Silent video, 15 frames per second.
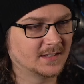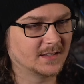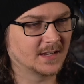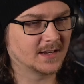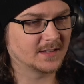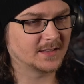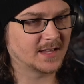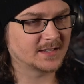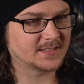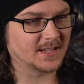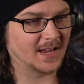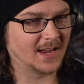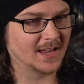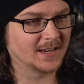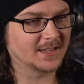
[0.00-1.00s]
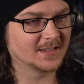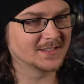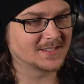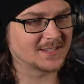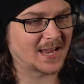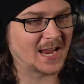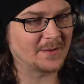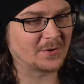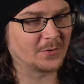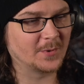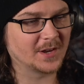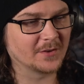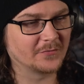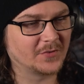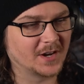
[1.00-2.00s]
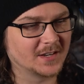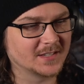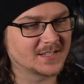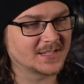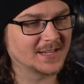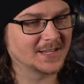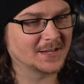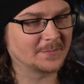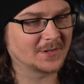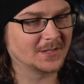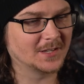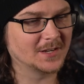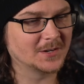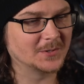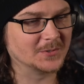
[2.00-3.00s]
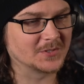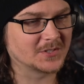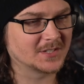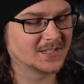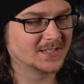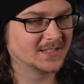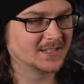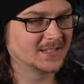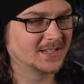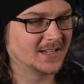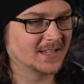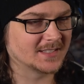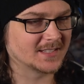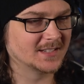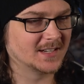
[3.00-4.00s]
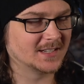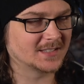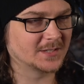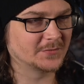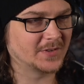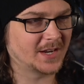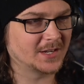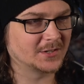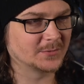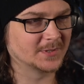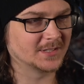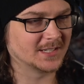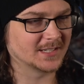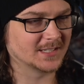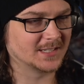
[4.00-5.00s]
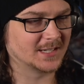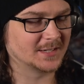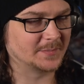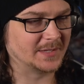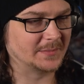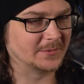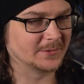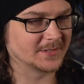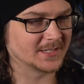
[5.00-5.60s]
Yeah, that's Anakin's saber. We can finally see it up close. It's not the Vader one like a lot of people were